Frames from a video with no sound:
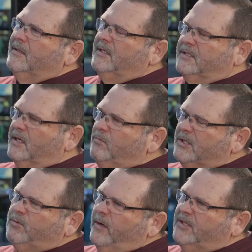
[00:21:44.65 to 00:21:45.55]
He said,
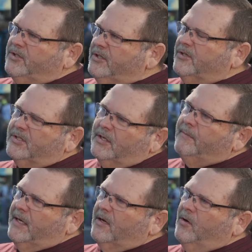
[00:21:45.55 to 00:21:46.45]
which way should your
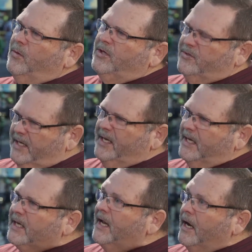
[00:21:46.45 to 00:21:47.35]
stomach go when you
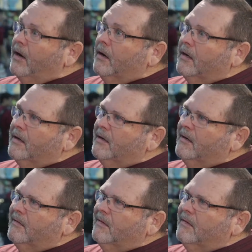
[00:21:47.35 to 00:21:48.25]
take in air?
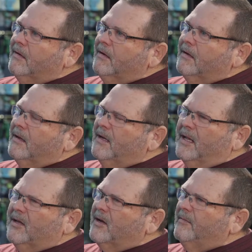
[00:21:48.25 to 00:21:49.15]
And
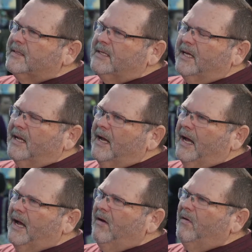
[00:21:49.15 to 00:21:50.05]
I looked at him and I said,
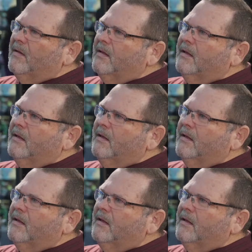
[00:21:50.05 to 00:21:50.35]
out.